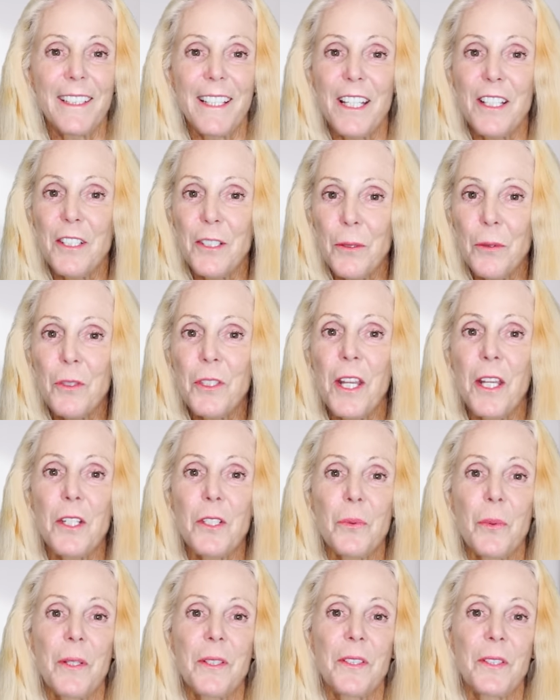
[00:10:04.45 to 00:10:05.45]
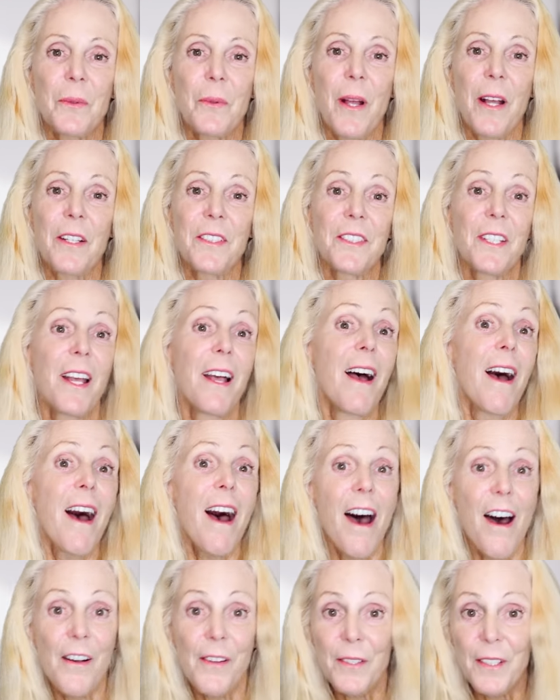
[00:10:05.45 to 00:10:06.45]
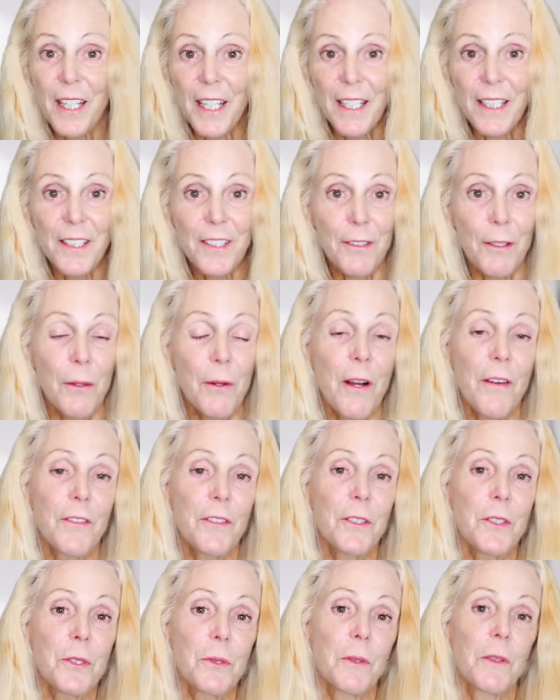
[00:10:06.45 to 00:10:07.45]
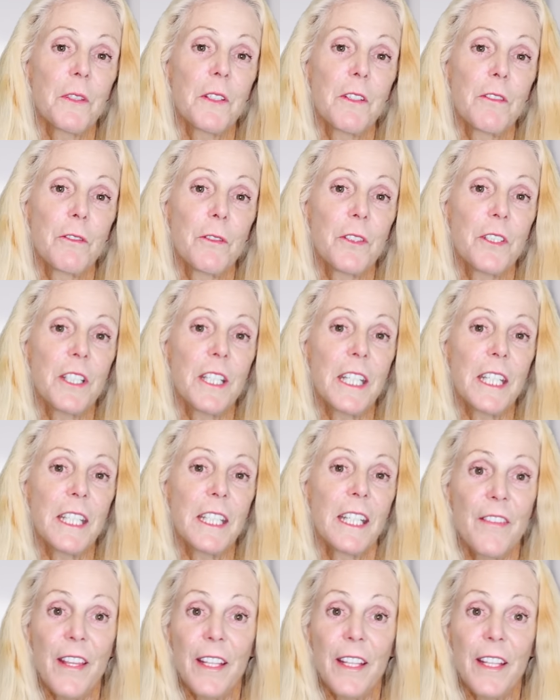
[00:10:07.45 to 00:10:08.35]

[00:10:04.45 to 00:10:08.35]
They do change once in a while. Holidays throw off the usual routine.